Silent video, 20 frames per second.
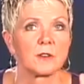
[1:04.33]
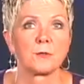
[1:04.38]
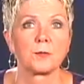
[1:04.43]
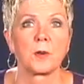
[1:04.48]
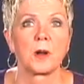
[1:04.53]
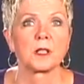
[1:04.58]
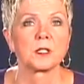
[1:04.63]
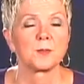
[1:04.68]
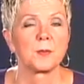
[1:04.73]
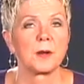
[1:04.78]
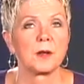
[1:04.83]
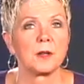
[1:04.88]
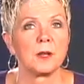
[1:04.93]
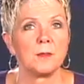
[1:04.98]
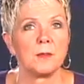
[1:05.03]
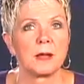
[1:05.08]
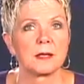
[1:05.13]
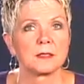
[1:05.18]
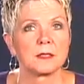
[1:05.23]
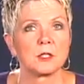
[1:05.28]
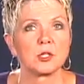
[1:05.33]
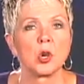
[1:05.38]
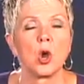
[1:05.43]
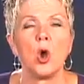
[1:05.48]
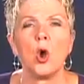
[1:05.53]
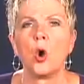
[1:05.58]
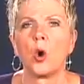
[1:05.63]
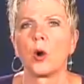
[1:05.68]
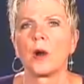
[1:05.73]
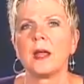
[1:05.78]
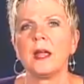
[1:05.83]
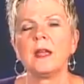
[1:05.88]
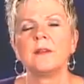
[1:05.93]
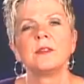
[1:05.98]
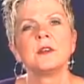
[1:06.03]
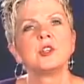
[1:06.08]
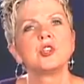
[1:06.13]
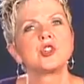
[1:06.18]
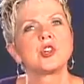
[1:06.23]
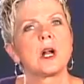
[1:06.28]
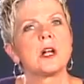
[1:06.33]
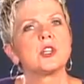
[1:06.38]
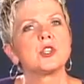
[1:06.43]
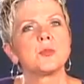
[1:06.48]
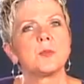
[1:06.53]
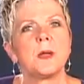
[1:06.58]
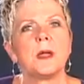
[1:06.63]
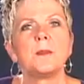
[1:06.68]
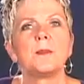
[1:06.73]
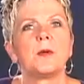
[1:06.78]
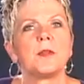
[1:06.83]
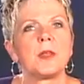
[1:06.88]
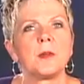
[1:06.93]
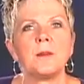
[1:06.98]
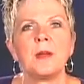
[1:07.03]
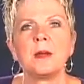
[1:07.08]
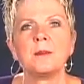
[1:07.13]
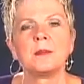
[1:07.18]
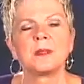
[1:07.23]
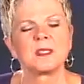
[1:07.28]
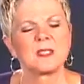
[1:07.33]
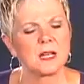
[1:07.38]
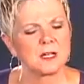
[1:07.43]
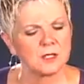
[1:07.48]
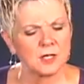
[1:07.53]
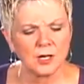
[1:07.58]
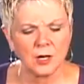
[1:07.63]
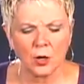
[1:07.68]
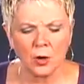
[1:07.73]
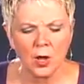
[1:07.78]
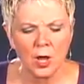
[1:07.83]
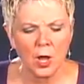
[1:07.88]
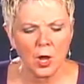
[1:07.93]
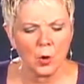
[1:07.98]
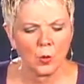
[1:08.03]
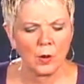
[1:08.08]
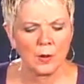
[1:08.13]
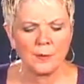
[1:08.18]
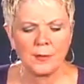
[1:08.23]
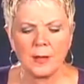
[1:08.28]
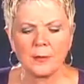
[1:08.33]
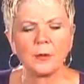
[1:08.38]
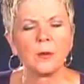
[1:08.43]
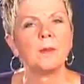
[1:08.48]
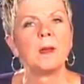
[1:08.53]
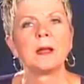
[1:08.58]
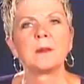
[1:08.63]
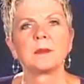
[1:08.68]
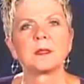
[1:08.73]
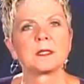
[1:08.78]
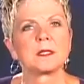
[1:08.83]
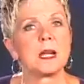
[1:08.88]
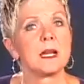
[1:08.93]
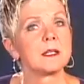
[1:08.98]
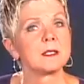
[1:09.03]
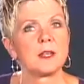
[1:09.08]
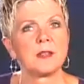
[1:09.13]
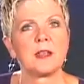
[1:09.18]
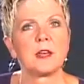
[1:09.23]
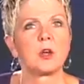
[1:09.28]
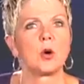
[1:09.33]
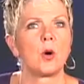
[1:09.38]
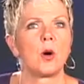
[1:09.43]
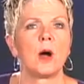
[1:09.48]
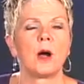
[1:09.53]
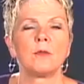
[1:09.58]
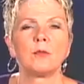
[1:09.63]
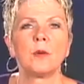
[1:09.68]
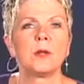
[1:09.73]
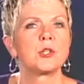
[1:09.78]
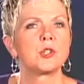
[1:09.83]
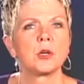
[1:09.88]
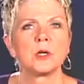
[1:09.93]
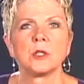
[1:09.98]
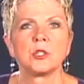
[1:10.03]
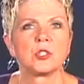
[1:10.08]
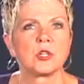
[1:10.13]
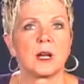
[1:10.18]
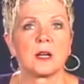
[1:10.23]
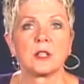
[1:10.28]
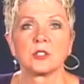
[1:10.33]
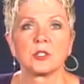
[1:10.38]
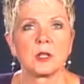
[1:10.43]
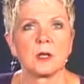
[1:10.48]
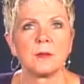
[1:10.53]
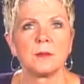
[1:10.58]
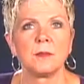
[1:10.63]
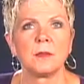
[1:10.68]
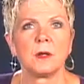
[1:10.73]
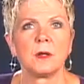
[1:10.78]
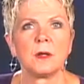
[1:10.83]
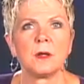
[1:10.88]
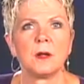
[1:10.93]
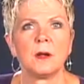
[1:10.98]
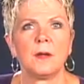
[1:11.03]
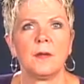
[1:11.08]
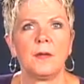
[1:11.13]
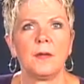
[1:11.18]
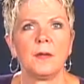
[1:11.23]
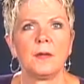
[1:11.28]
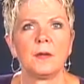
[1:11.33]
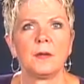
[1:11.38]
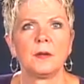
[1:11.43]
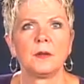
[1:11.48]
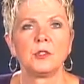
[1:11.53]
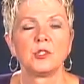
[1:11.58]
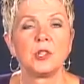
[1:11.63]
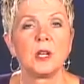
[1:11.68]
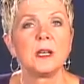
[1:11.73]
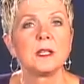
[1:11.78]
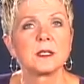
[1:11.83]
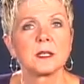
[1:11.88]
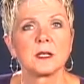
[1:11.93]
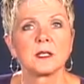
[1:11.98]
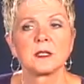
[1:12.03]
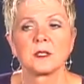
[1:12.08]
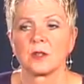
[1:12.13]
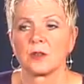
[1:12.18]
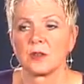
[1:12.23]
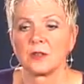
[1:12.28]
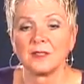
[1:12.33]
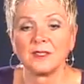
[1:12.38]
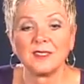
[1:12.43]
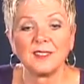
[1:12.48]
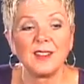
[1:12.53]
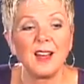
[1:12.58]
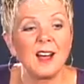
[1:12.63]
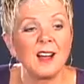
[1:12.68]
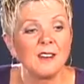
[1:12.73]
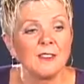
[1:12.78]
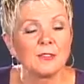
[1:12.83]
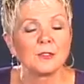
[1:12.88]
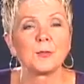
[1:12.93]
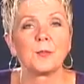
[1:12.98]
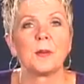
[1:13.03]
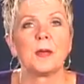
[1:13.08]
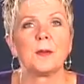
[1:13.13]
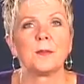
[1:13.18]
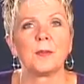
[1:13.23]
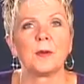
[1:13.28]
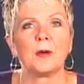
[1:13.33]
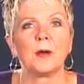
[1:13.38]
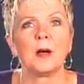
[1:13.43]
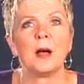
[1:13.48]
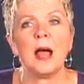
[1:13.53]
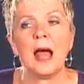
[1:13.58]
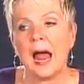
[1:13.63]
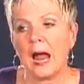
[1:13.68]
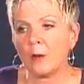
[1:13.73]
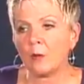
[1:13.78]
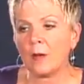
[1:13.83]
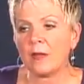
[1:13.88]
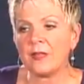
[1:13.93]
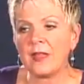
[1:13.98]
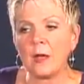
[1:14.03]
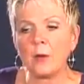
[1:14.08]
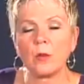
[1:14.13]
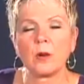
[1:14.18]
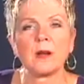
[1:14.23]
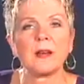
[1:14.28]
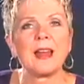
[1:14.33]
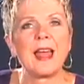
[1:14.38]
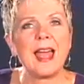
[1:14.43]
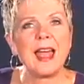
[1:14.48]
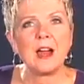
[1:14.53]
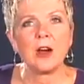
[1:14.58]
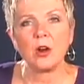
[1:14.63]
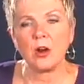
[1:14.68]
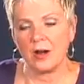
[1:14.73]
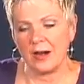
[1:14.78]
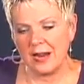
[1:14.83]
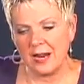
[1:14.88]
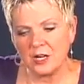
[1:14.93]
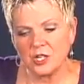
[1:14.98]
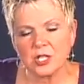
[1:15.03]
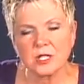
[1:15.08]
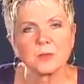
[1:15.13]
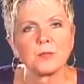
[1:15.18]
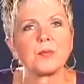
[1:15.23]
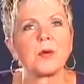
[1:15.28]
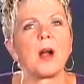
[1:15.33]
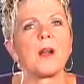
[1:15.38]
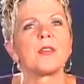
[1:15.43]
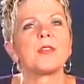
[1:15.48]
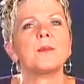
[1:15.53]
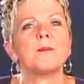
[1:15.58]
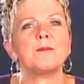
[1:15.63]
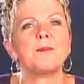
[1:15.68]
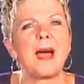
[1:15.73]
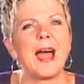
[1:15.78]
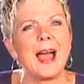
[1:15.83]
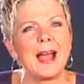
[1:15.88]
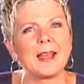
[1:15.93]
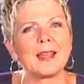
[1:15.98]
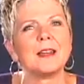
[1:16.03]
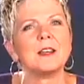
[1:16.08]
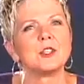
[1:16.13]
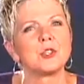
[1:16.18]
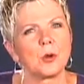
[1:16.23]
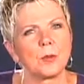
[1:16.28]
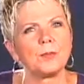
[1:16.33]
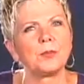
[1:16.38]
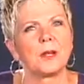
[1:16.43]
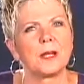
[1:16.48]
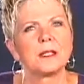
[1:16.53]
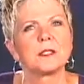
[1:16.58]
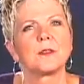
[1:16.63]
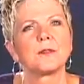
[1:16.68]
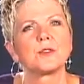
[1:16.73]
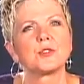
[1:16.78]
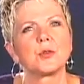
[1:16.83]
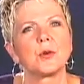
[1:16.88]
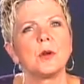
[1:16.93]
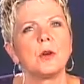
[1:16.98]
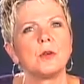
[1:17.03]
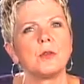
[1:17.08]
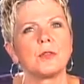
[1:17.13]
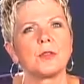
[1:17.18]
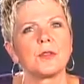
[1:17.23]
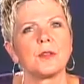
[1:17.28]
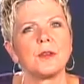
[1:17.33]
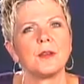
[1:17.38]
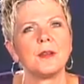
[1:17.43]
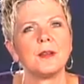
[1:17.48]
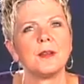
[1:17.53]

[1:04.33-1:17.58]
of prosperity message, or even judge people that made mistakes. You know, when people make mistakes and they go off, we shouldn't judge them. Jesus loved people. And when they were in error, He just brought them back into a place of truth.